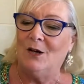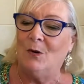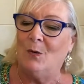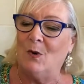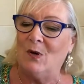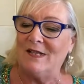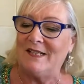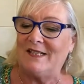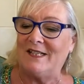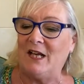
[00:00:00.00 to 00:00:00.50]

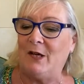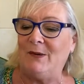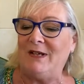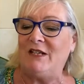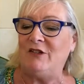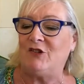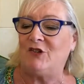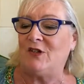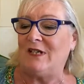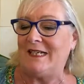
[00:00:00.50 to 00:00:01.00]
what's so
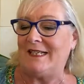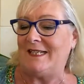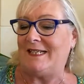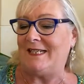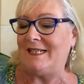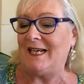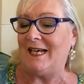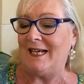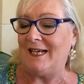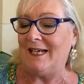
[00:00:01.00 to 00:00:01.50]

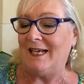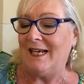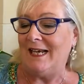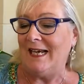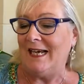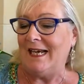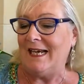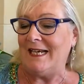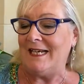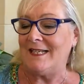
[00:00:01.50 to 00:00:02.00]
interesting
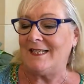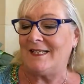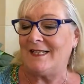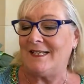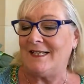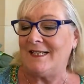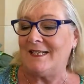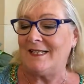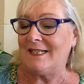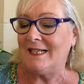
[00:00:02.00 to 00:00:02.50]
is
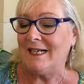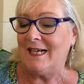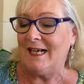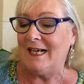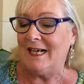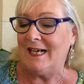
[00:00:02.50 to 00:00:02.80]
that